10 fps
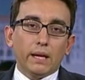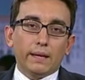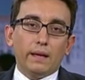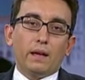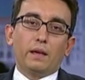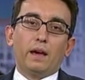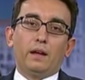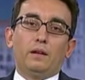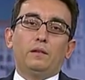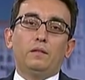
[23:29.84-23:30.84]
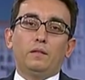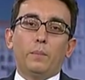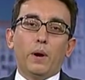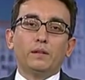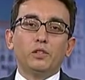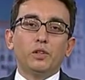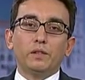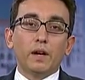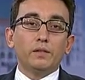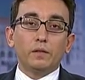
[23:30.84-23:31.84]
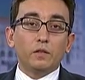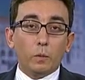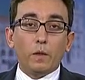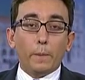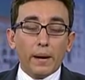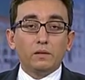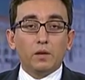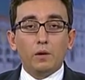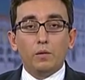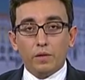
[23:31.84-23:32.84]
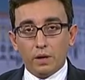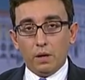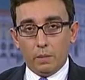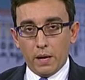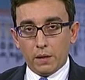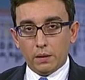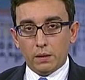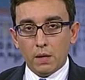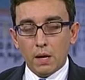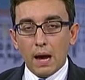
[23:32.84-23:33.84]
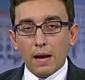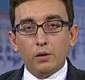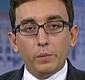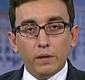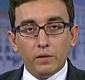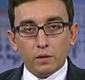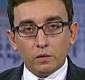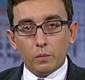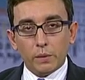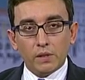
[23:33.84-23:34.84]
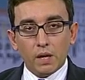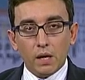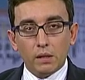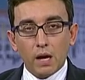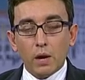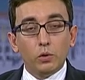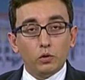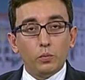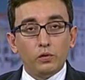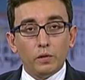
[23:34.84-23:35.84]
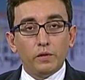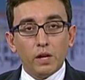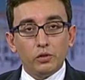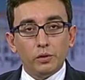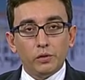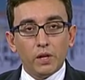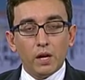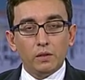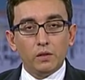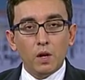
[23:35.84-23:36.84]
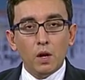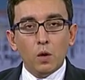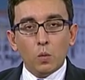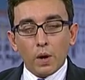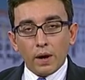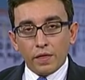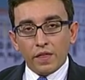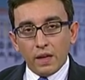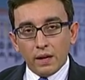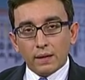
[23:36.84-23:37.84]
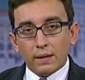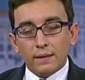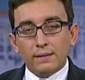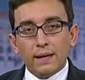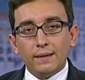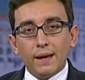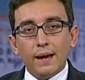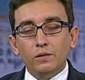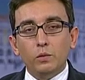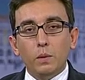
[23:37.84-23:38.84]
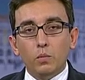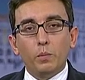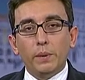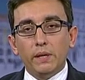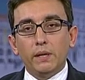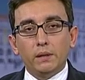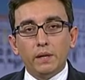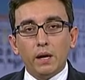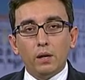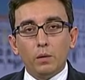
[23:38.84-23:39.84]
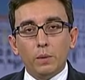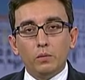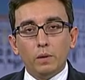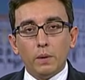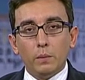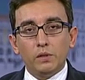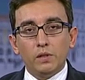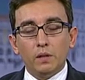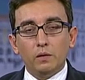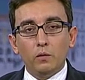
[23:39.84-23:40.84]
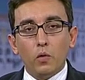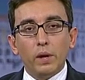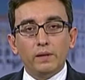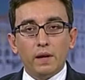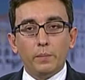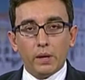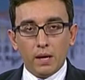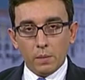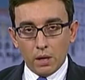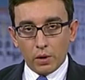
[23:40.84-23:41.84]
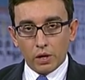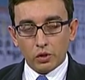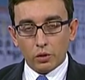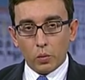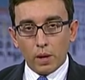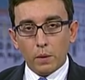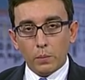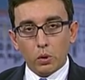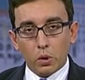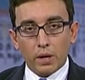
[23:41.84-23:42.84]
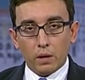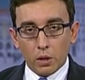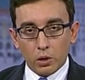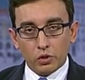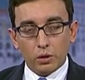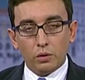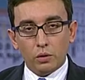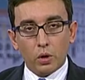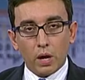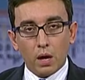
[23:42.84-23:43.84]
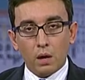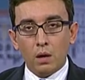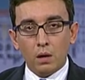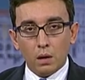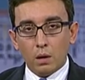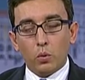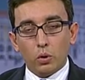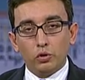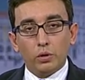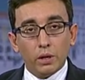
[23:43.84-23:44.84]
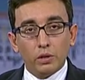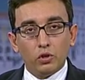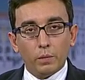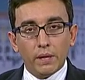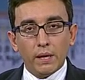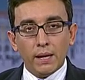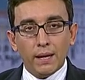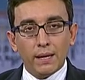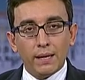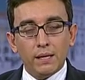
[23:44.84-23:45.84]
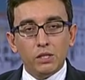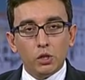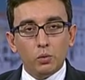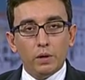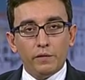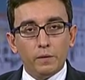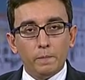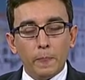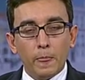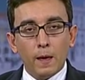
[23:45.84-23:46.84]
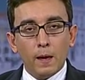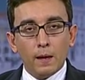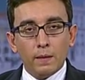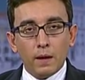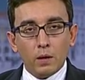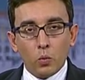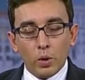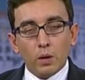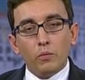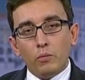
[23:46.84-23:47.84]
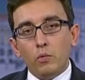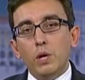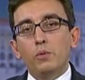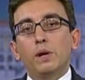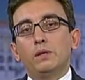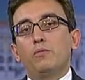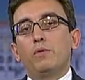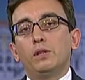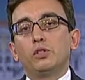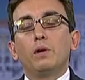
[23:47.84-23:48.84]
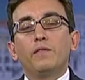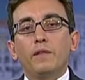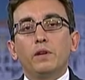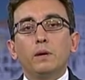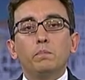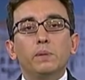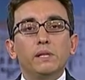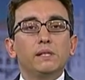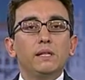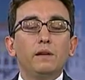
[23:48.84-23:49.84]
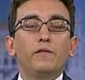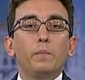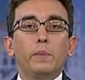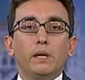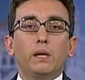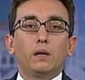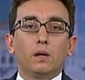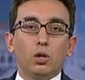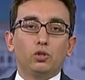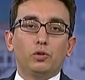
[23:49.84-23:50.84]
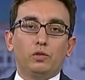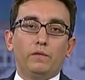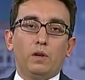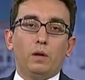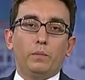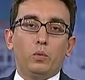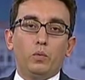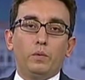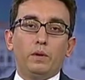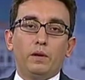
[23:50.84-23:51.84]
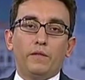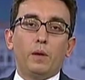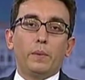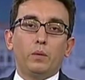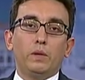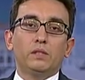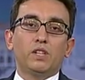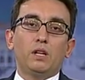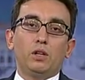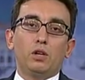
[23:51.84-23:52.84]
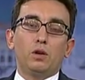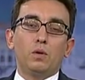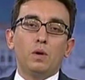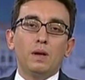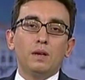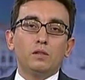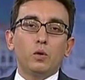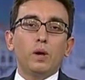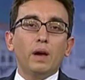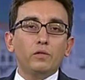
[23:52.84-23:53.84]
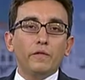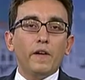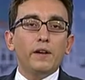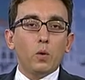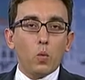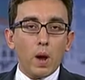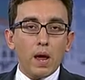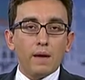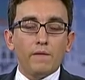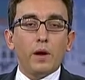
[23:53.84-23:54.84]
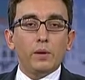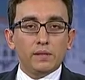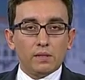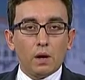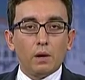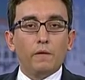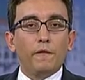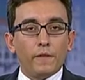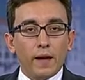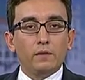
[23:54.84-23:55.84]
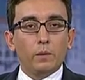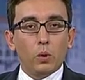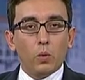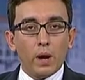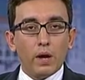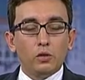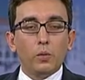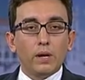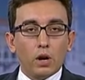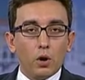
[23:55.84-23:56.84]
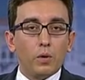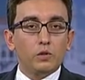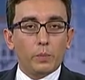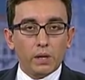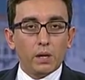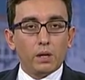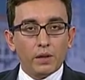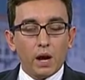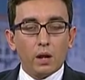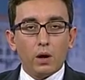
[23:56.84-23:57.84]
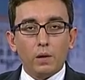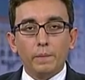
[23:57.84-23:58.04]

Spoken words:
Again, it's a politician's answer. This depends how you think about it. I don't believe in a super state. I want to preserve national states. What I think is that there has to be more political dialogue between member states. For example, immigration. The way people look at immigration in the UK, in Portugal, in Germany, in Italy is so different. We run the risk of having completely different political cultures developing inside the EU. So we have to find a way, a very subtle, flexible way to encourage political dialogue.